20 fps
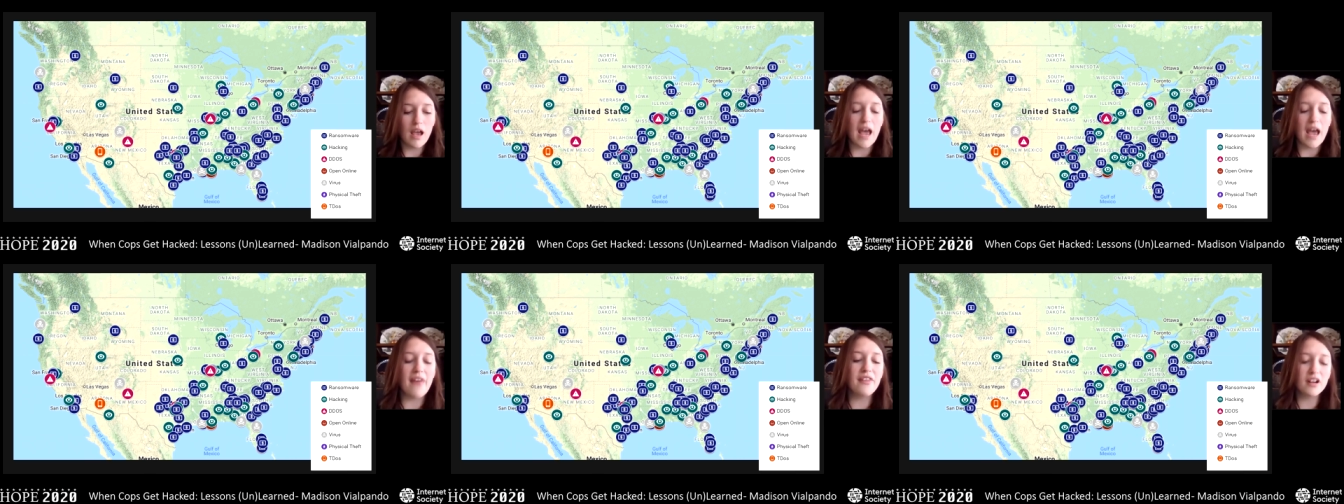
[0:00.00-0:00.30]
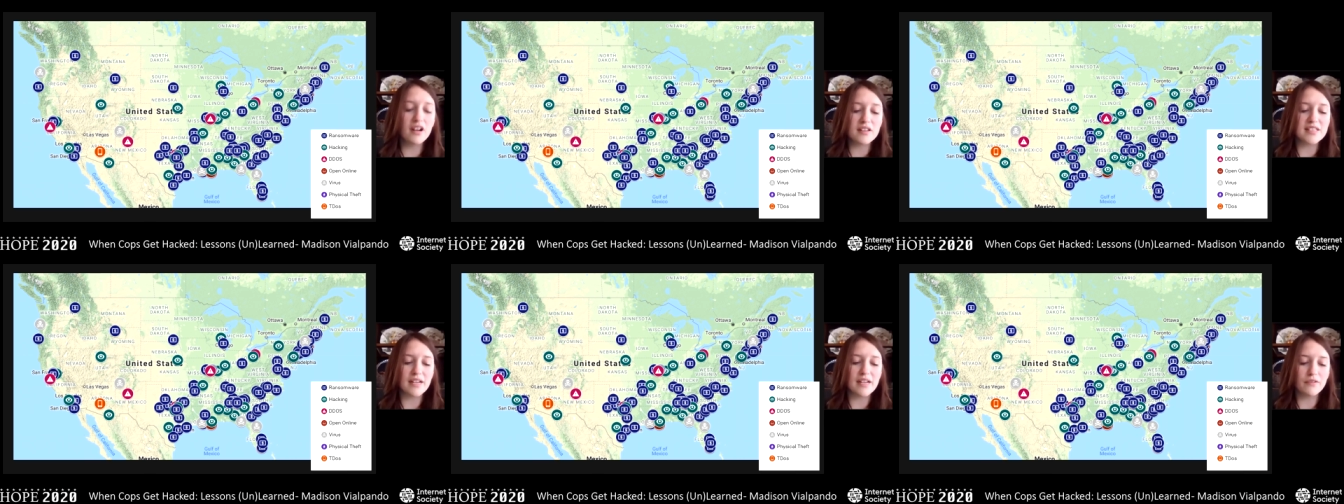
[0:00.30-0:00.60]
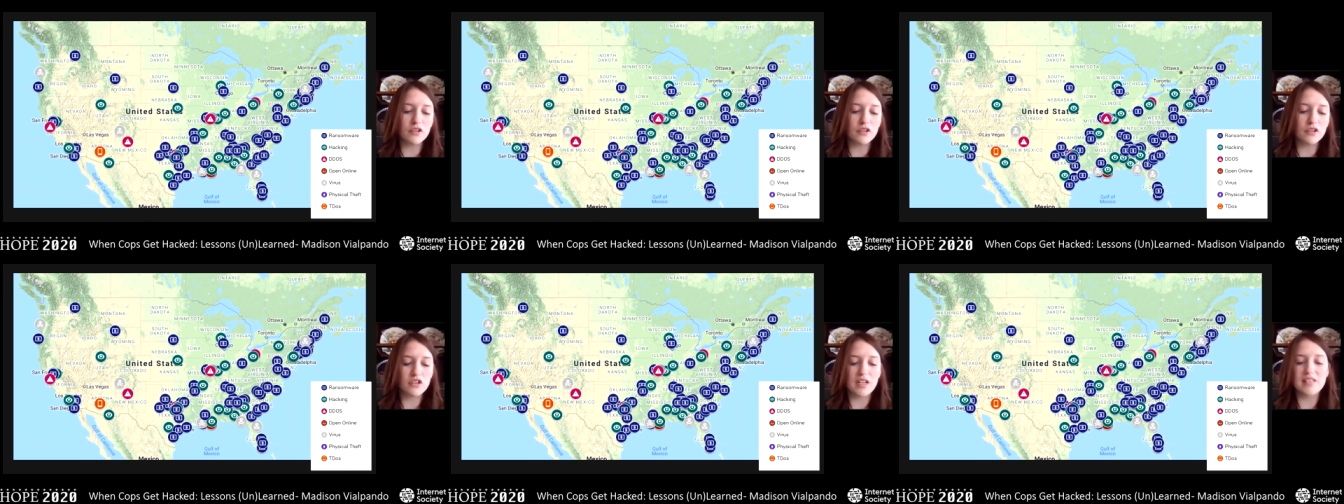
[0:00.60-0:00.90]
And there are
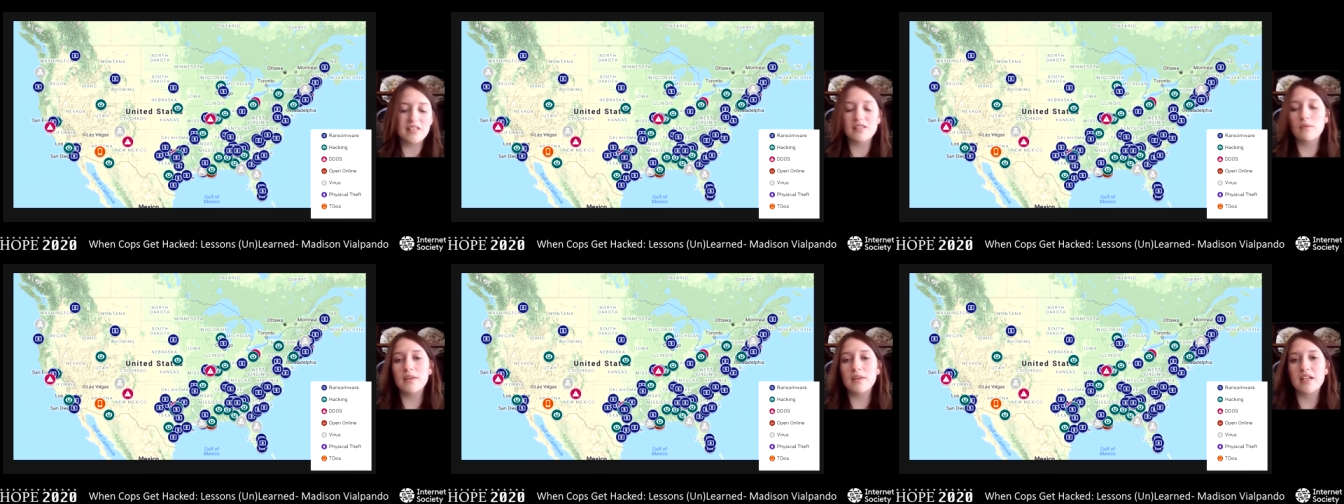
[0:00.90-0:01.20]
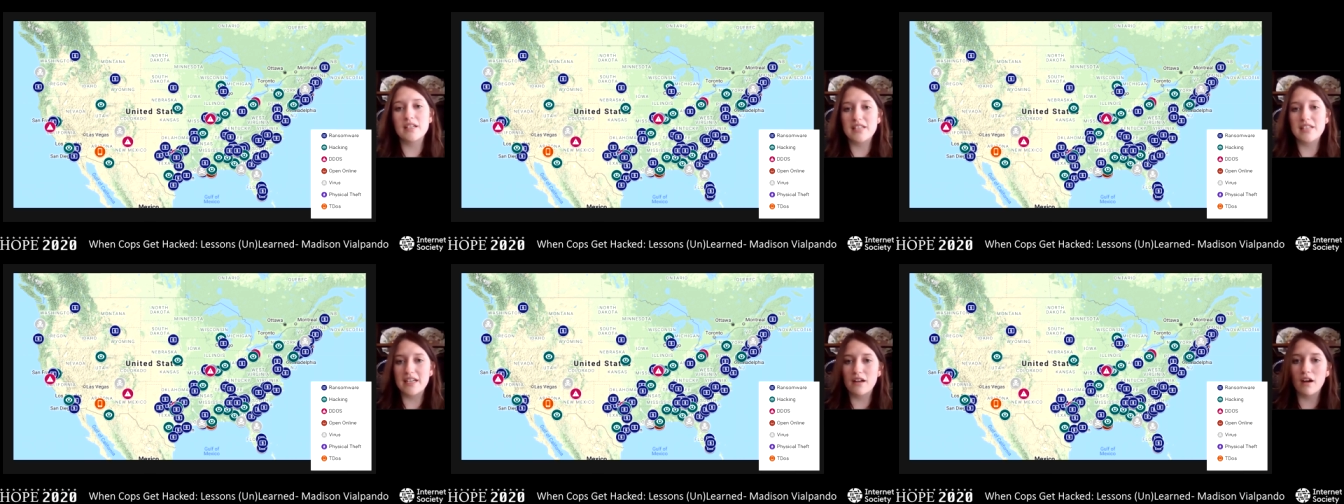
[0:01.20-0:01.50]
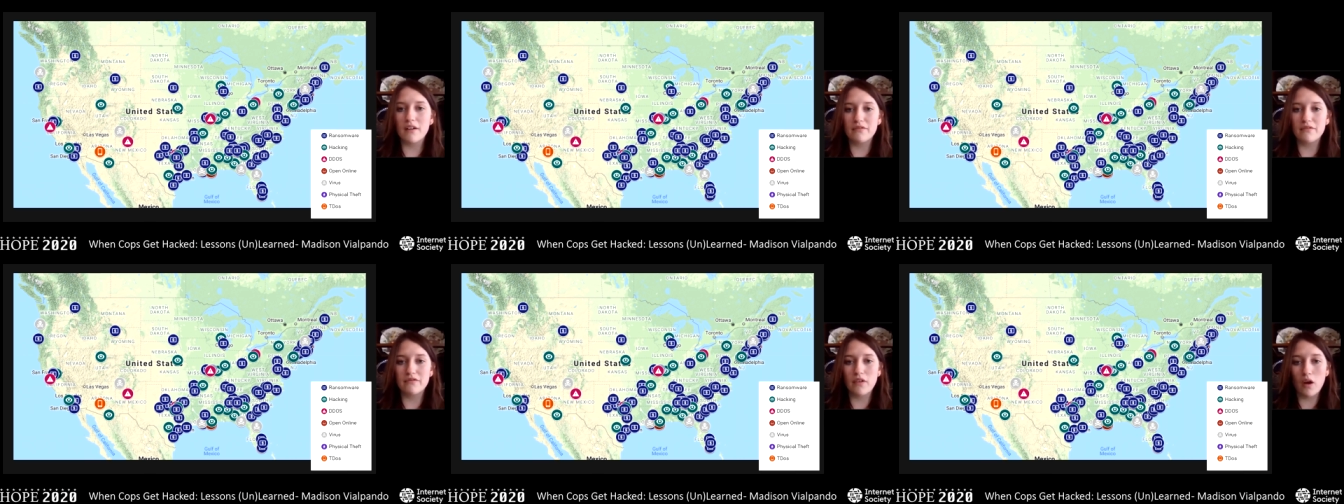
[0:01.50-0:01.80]
several trends that we can take
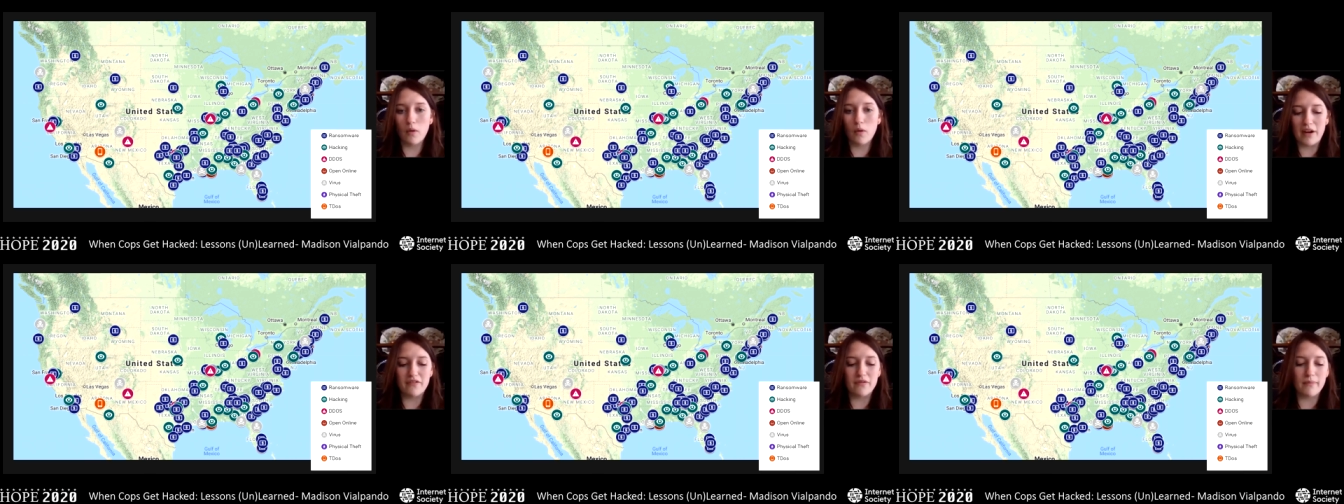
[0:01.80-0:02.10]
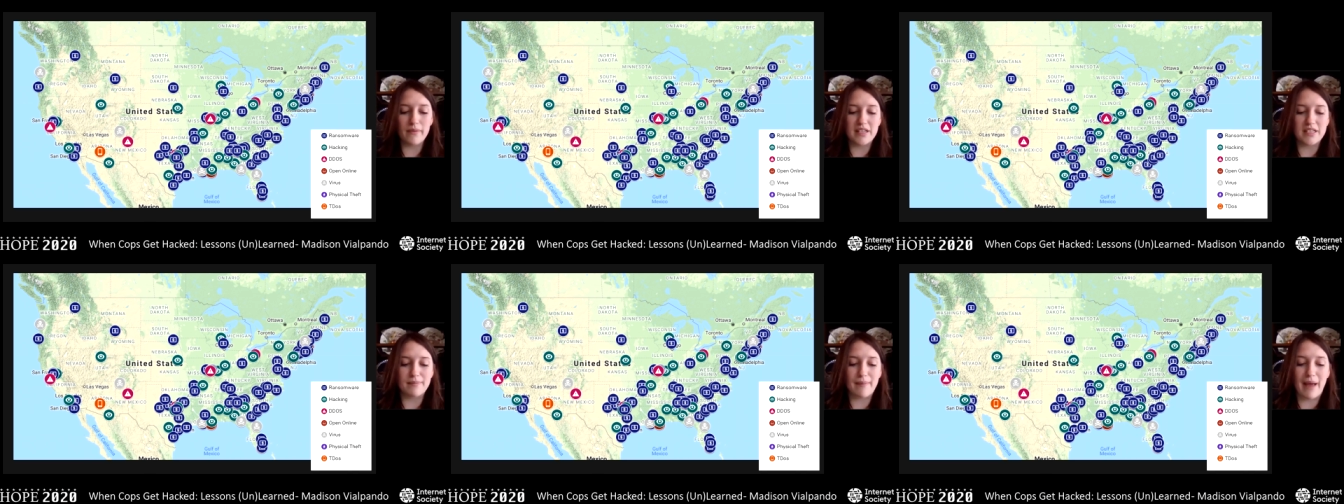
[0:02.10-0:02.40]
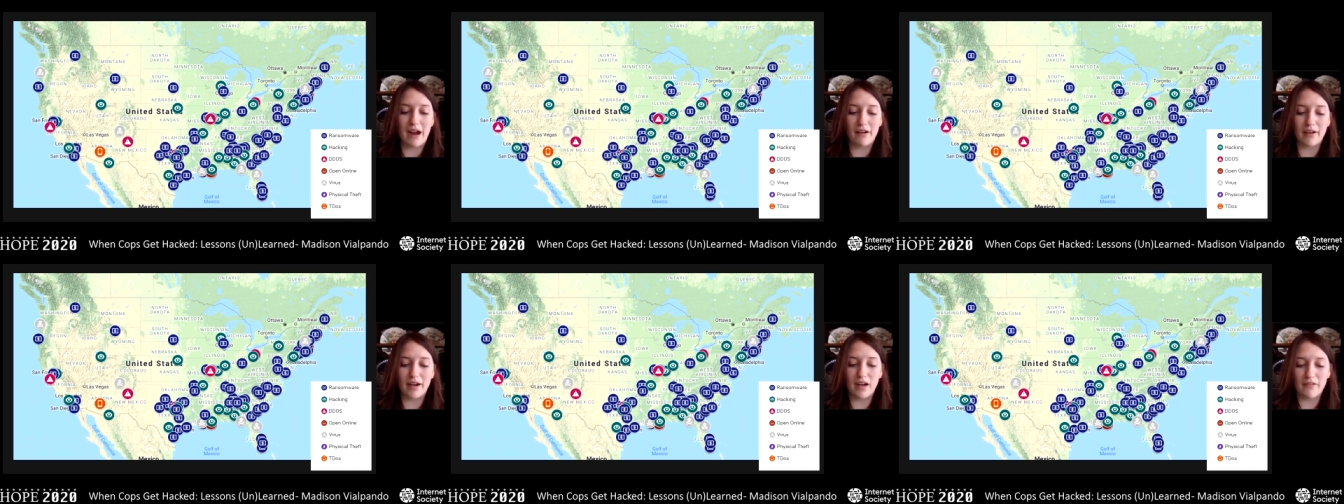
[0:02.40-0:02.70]
off away from this
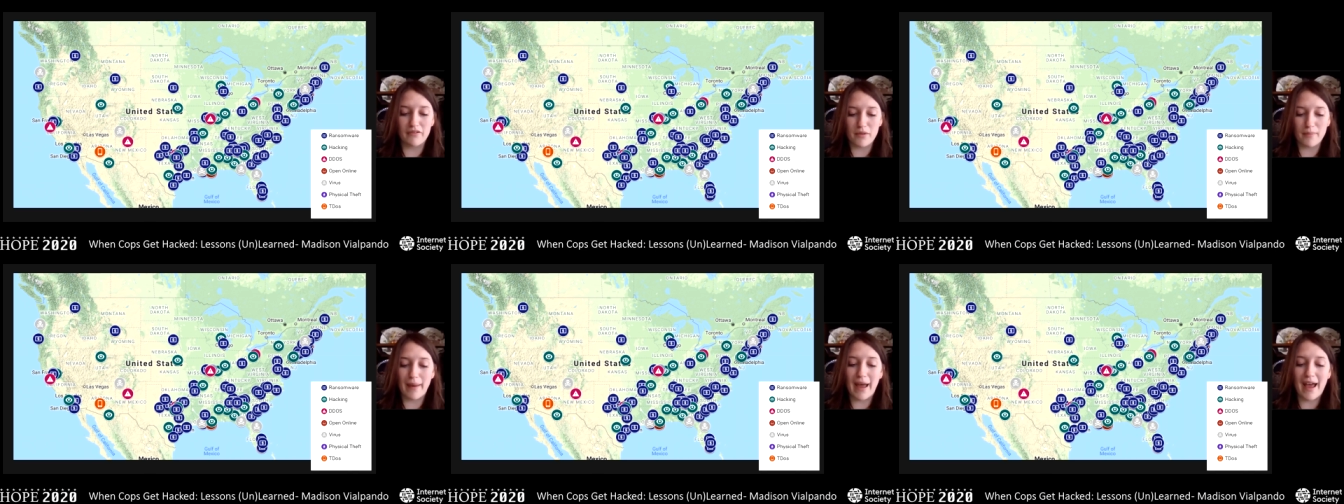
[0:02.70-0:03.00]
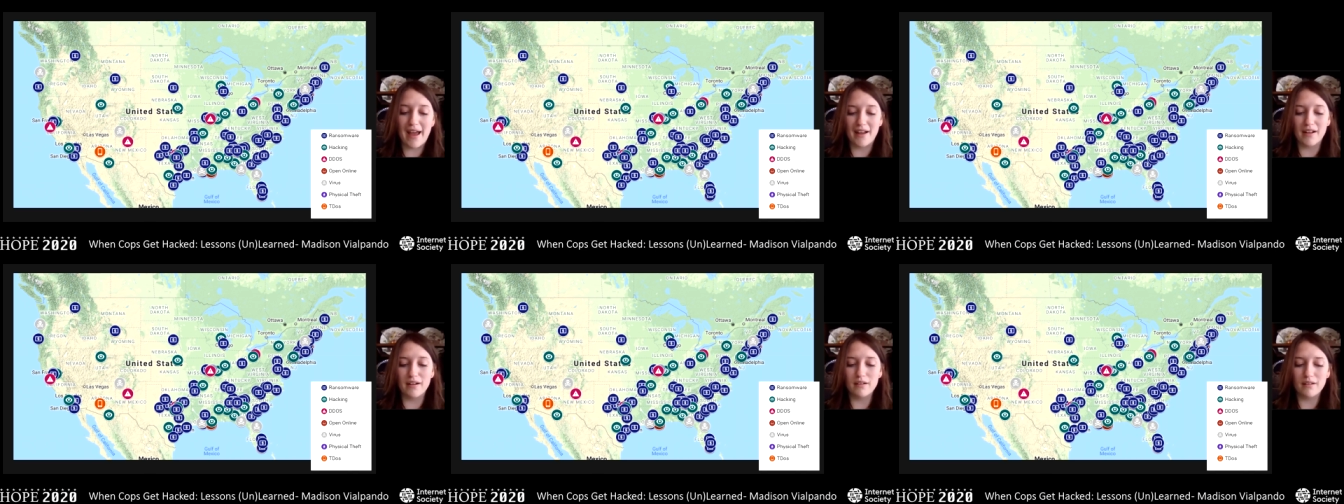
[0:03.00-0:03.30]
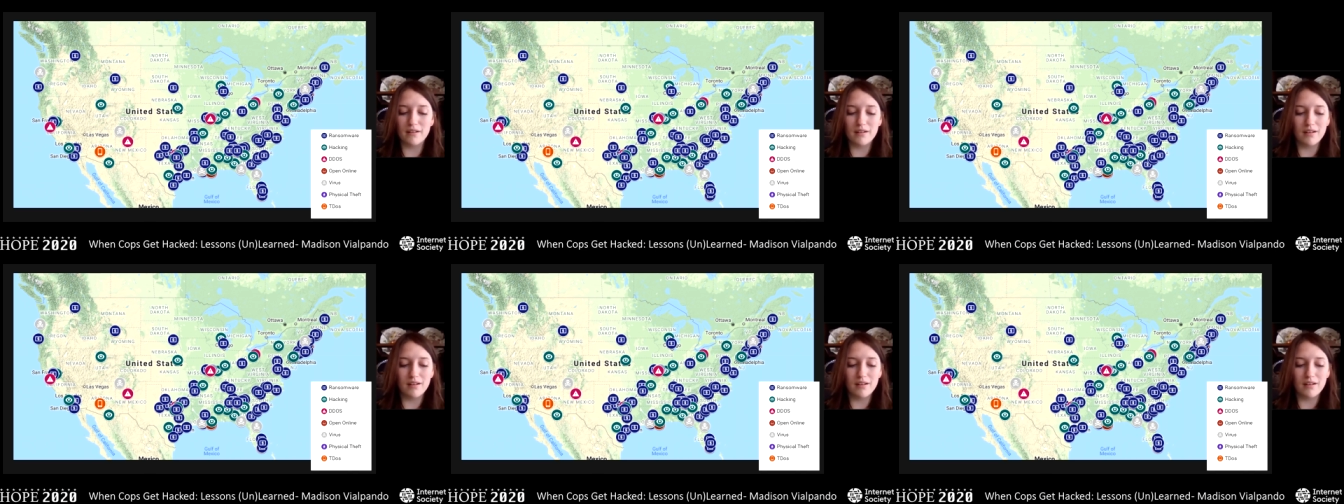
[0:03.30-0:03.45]
map right off the bat.